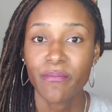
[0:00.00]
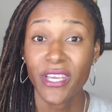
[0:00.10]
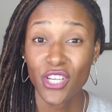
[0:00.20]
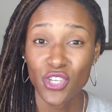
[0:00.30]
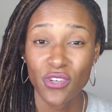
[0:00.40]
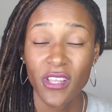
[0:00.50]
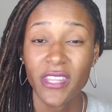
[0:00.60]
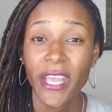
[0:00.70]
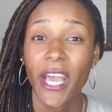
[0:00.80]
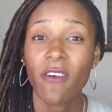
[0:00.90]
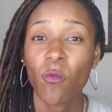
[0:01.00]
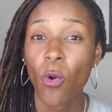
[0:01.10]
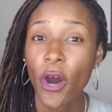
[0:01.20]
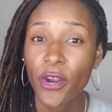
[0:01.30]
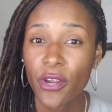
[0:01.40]
making sure that they have
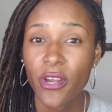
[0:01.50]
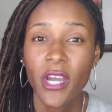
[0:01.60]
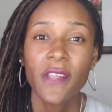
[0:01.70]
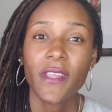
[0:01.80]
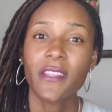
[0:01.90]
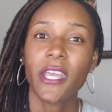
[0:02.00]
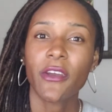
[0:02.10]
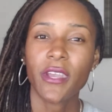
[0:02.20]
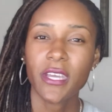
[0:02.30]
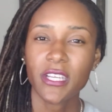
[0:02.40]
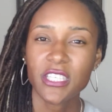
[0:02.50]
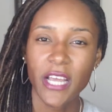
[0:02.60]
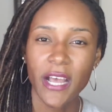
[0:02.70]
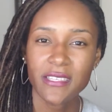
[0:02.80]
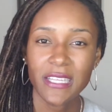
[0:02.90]
water, that they are
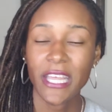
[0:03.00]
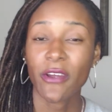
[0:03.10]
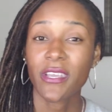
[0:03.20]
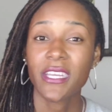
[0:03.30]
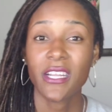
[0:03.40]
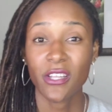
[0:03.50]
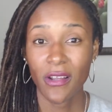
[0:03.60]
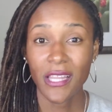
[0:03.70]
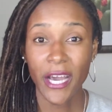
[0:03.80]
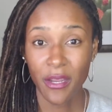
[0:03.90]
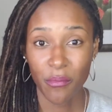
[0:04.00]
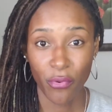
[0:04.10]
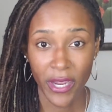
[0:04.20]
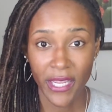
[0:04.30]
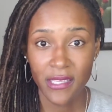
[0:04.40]
energized, that they are getting their allotted
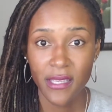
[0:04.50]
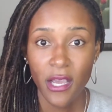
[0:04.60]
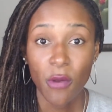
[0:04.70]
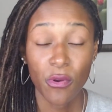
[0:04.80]
breaks,